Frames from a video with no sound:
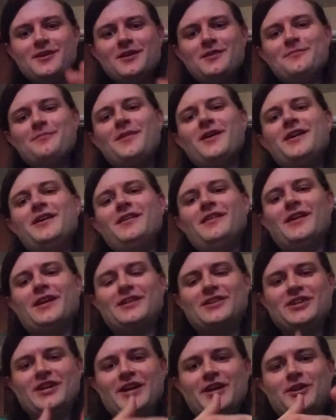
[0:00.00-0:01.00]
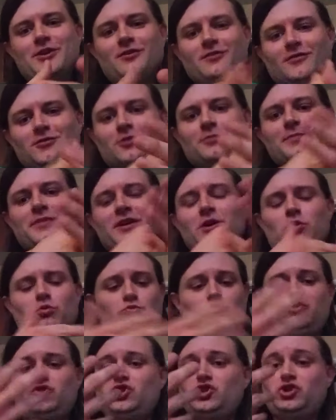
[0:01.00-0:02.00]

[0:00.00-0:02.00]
it might like take you a little bit oh